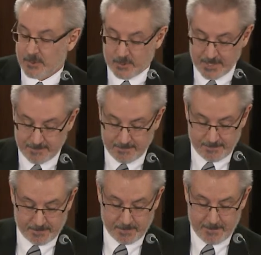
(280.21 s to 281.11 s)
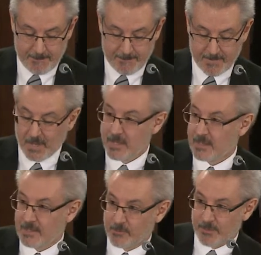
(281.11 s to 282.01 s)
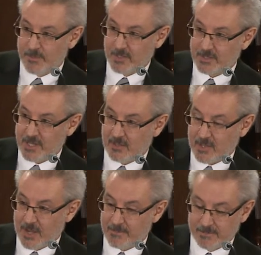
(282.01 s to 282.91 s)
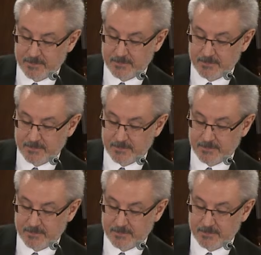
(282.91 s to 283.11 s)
Okay? Can we move on to telecom?